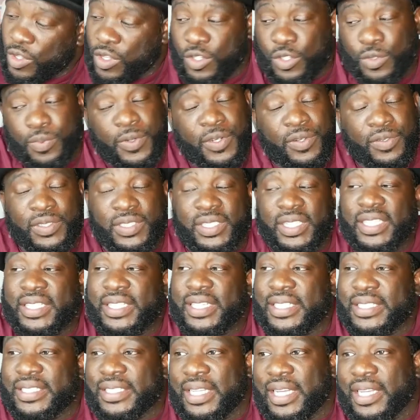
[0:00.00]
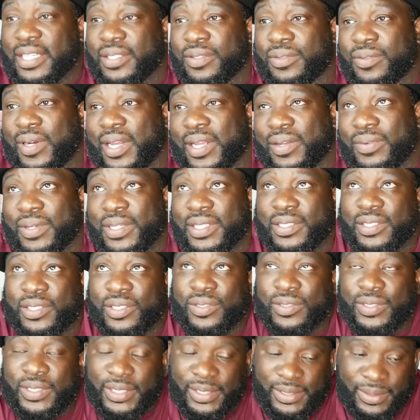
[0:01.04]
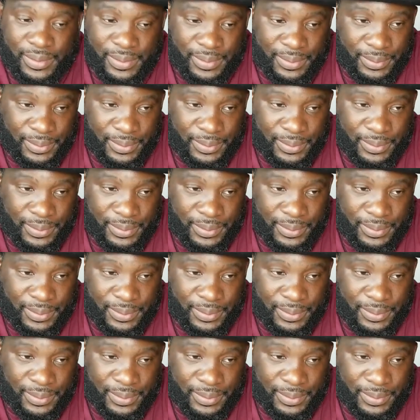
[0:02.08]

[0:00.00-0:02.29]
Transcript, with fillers: Spirit say that's not the right way to do it.